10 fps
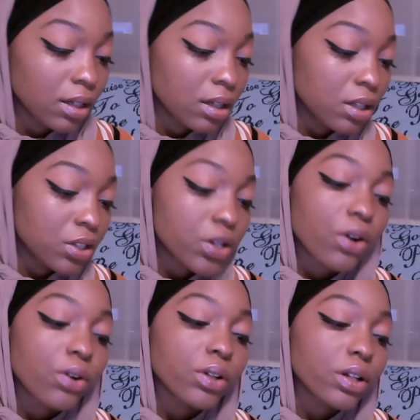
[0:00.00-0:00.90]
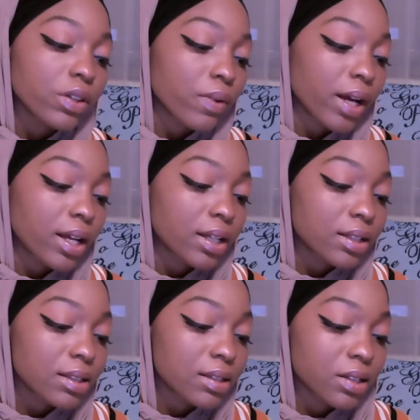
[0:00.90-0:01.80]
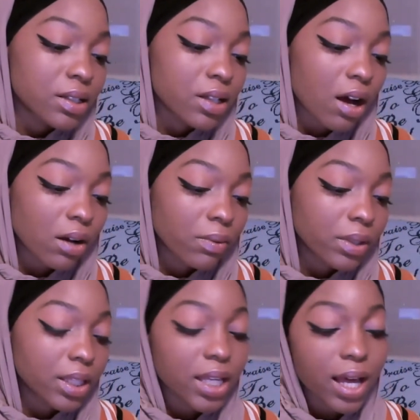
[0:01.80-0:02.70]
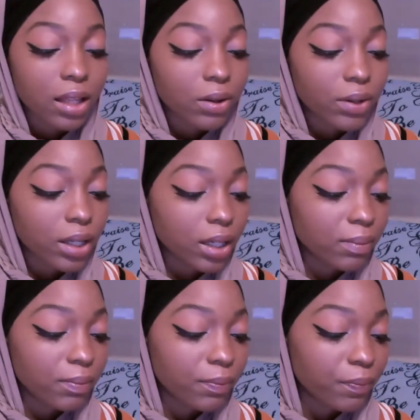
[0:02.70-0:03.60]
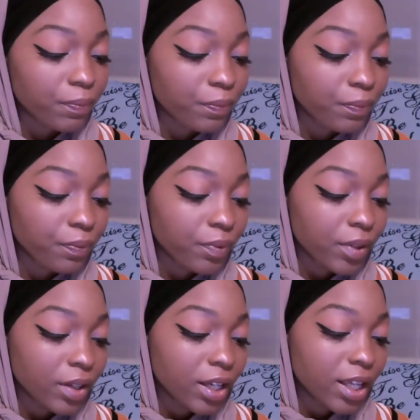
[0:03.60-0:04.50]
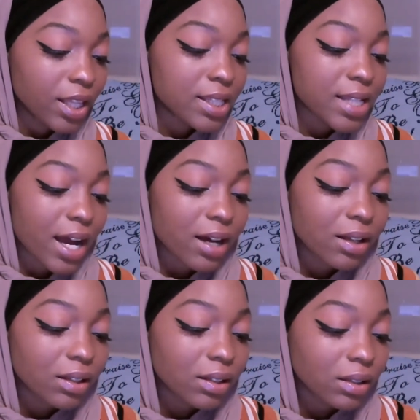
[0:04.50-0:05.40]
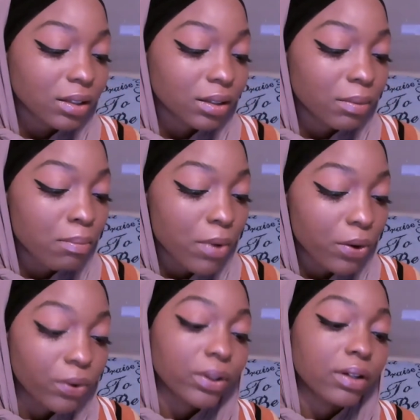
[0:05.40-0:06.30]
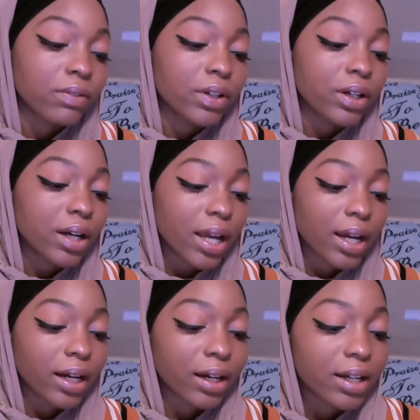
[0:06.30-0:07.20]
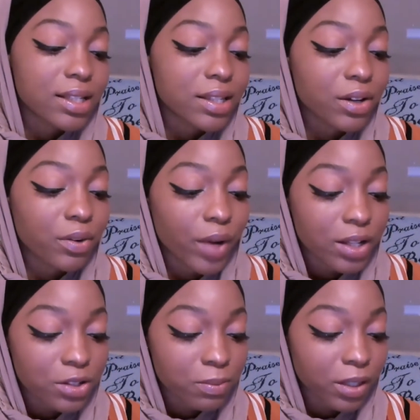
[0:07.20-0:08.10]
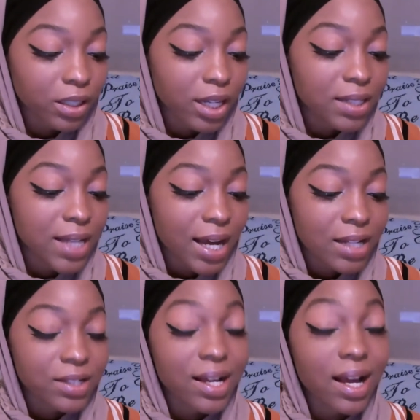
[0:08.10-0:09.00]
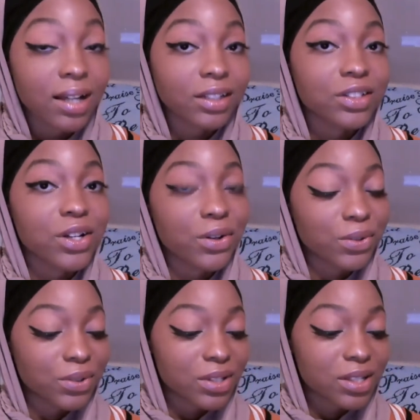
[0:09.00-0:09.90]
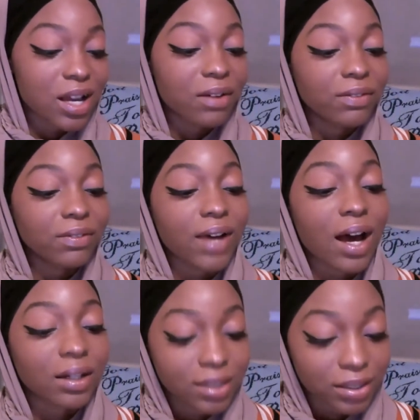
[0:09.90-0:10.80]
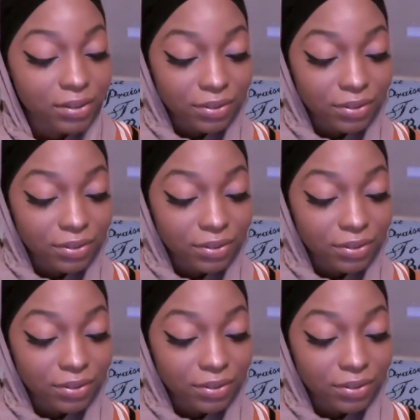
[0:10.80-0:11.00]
Tone your threads to talk with the Elohim. The style mode of your hair is the arrangement in diatonic tones of octave.